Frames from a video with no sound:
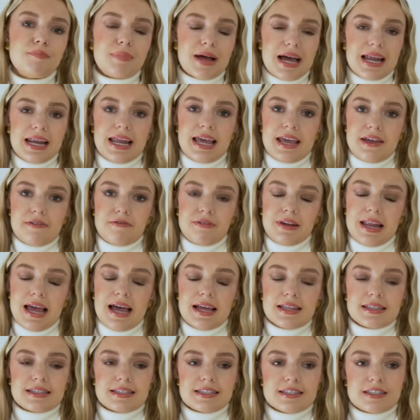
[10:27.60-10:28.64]
ballet
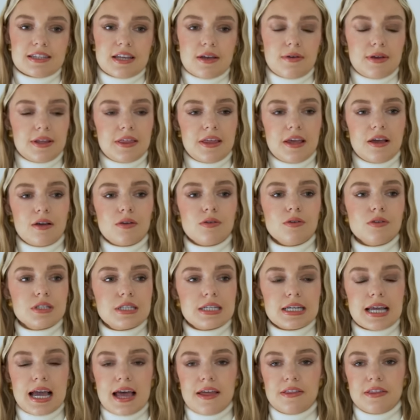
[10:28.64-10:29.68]
flats. So I think
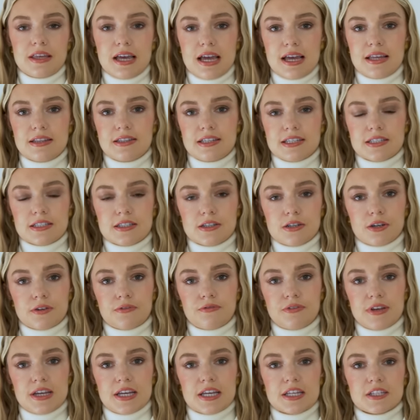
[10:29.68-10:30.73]
altogether, this look
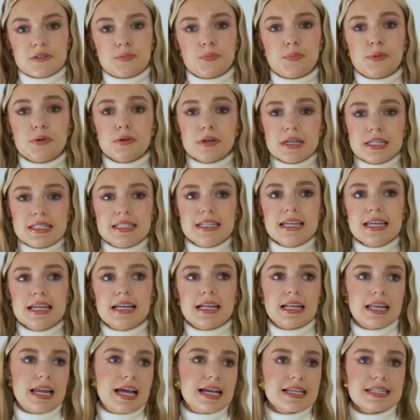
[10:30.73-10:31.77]
feels pretty
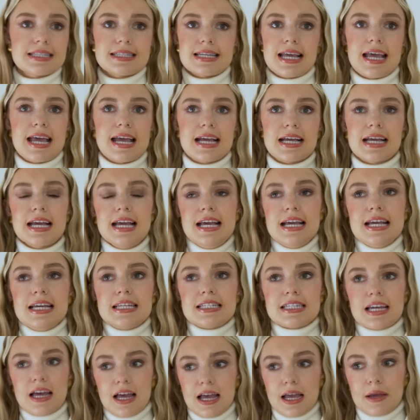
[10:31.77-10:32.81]
classic,
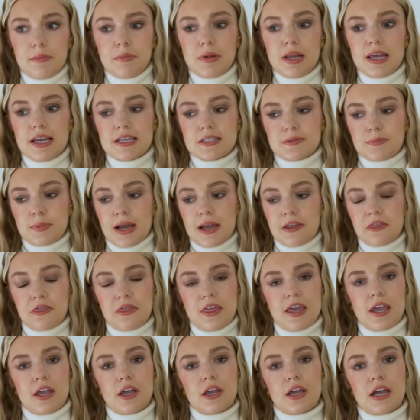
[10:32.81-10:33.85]
timeless, but I
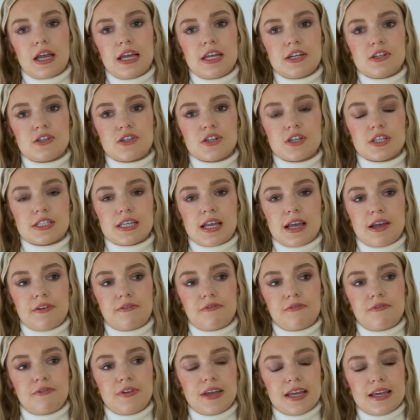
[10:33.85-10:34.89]
think it just
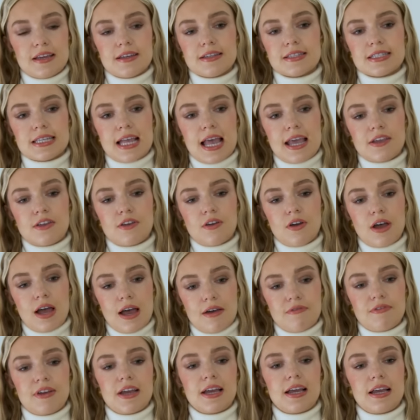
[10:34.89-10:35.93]
feels like you're
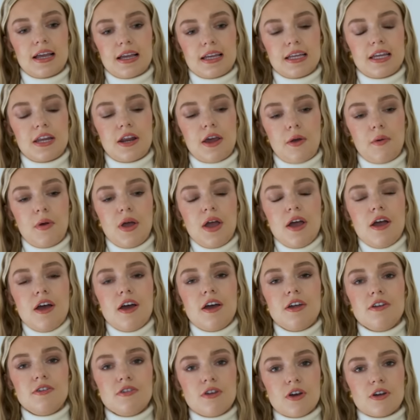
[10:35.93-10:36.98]
having, you know,
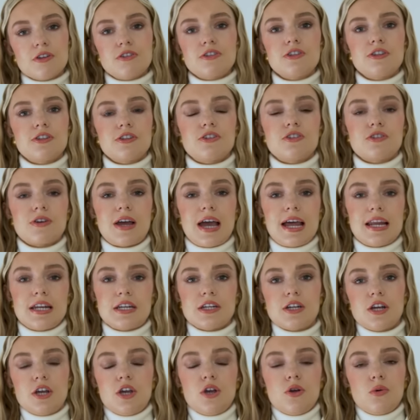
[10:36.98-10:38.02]
a nod to the
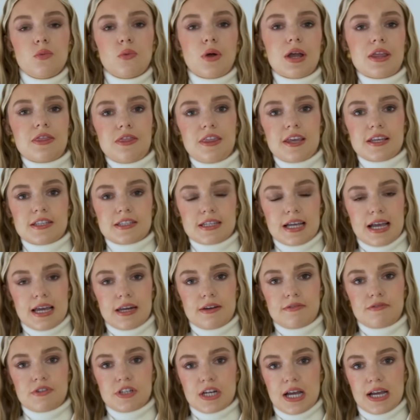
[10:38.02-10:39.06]
trend with this kind
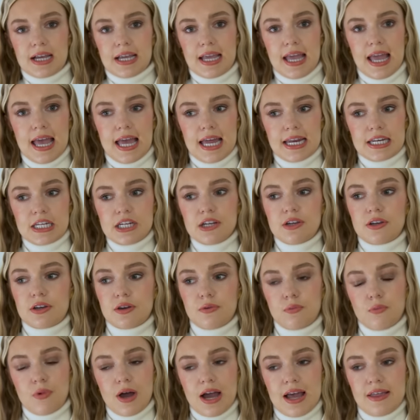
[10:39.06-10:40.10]
of jacket, and you
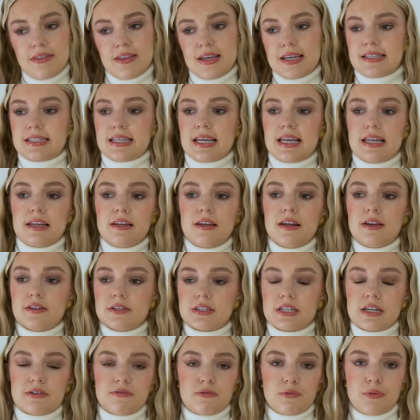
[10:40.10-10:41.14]
can wear this in loads
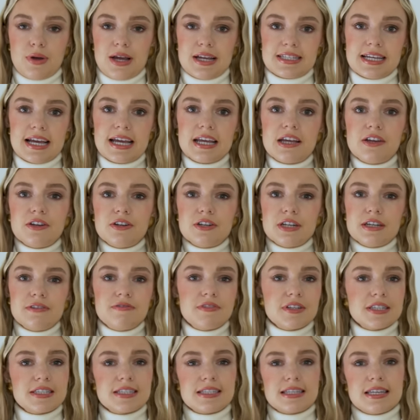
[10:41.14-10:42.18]
of different ways. I could
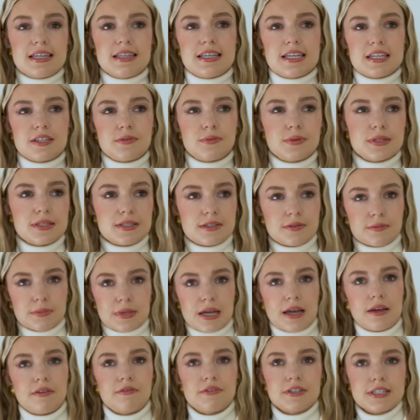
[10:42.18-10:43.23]
even see this with some
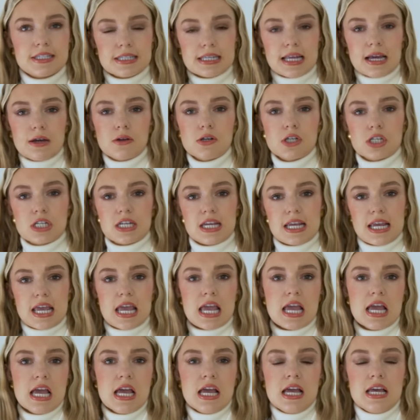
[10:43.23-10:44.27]
kind of
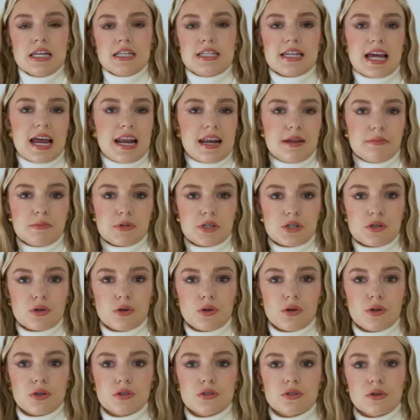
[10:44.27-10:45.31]
slouchy denim
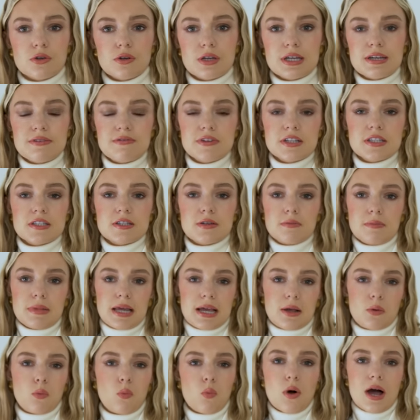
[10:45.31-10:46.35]
shorts or even some
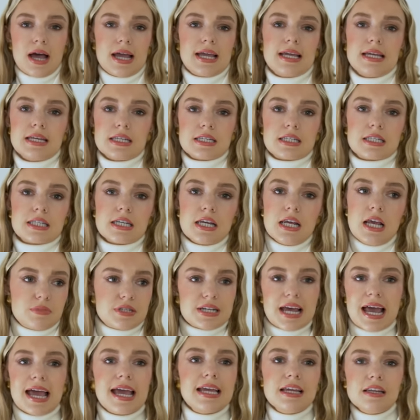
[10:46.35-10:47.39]
like white
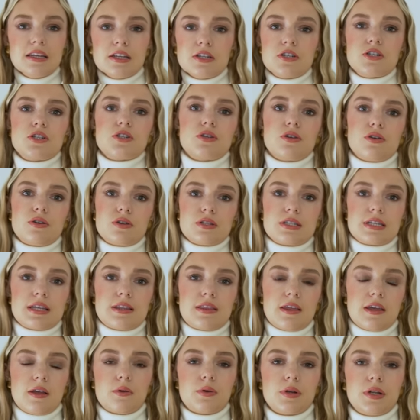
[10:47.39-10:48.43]
tailored shorts, I
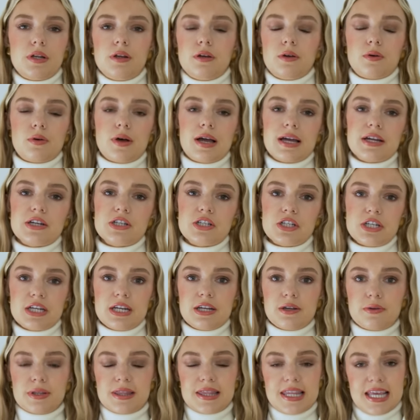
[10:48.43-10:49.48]
think would look quite
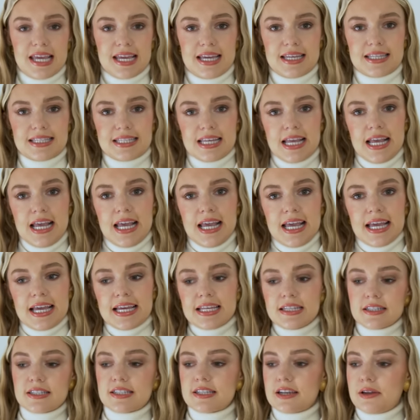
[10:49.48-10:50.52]
chic with this.
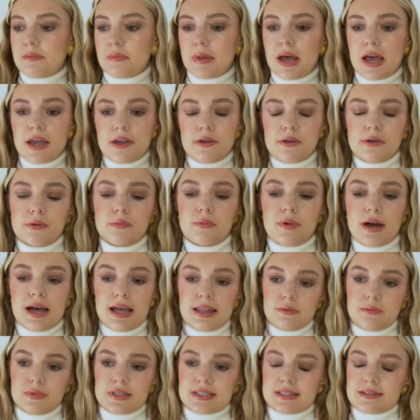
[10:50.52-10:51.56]
In summer, you can wear
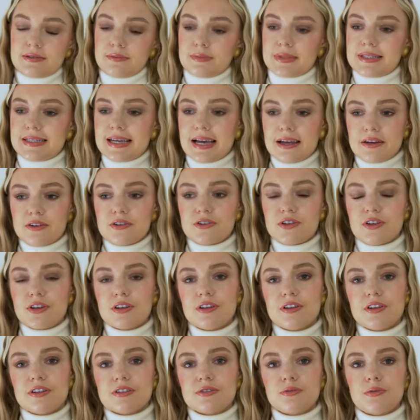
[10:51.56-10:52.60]
them with some
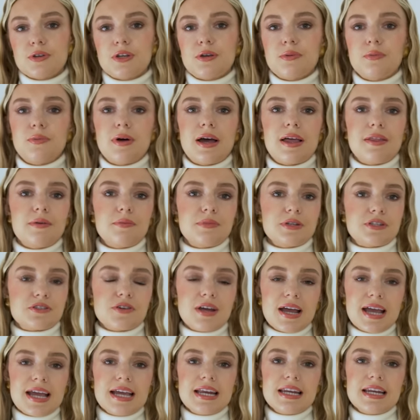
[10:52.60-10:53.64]
sandals, we can wear them with
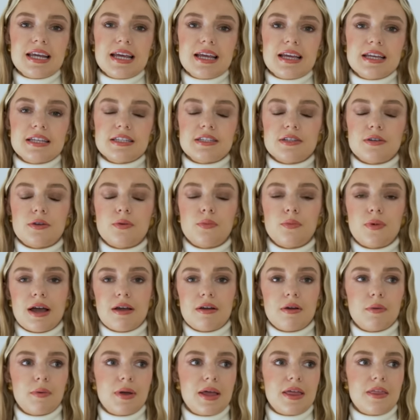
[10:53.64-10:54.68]
trainers, you can
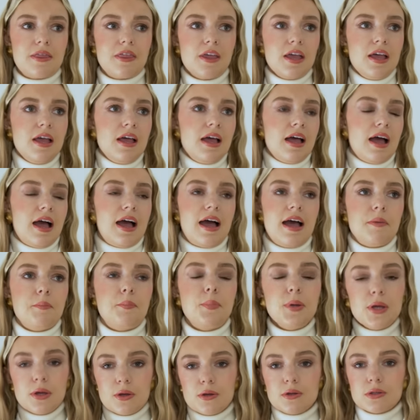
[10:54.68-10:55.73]
wear it with
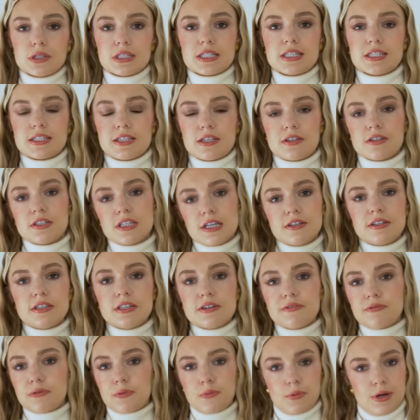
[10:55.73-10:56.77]
boots. So there's loads of
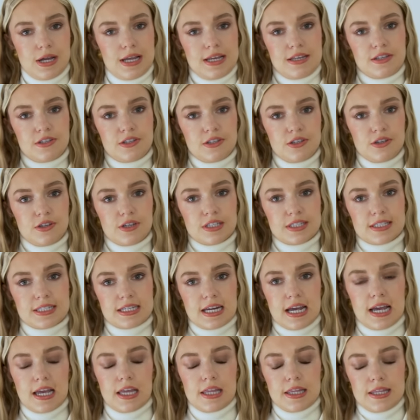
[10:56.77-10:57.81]
different ways you can
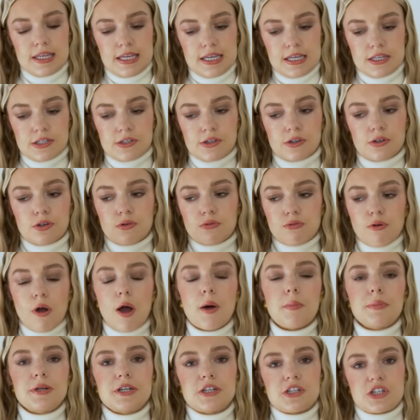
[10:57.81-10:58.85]
style these
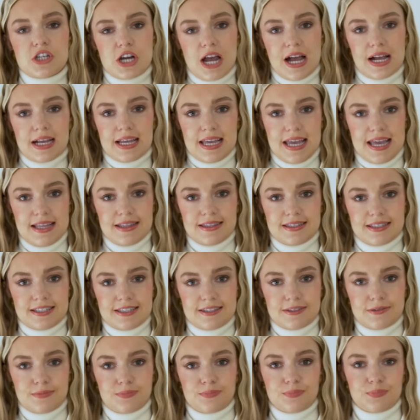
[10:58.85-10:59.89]
cropped
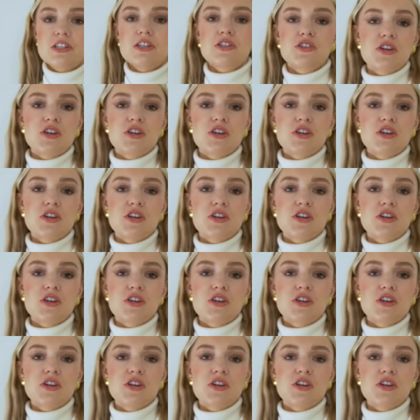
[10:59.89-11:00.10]
jackets. So